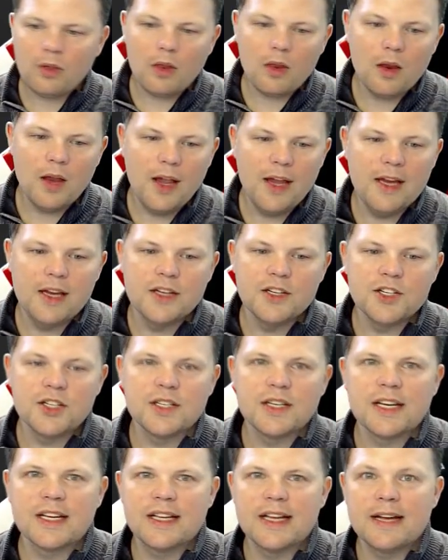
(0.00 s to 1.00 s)
Hey, and
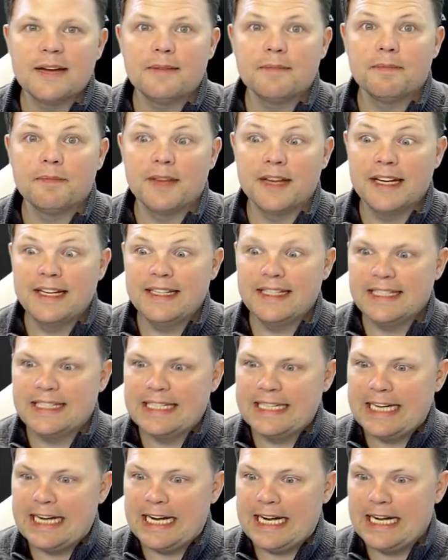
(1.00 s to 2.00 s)
just like that, it's
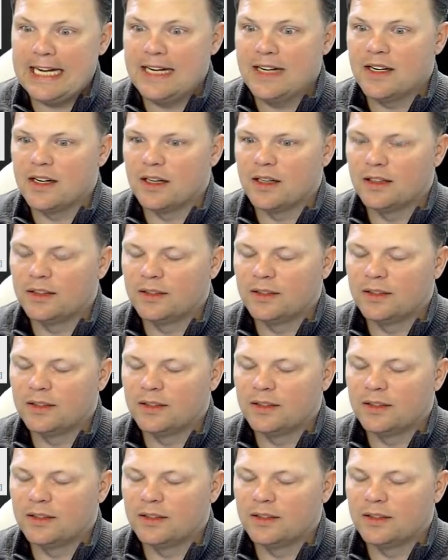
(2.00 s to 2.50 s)
done.